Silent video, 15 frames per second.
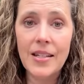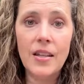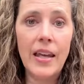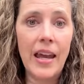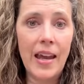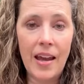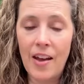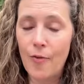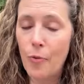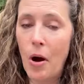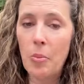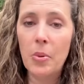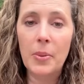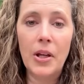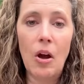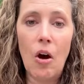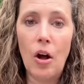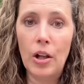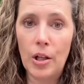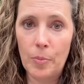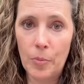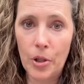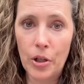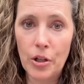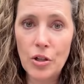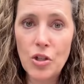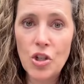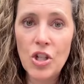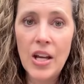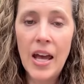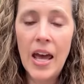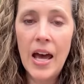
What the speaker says: they have probably all emerged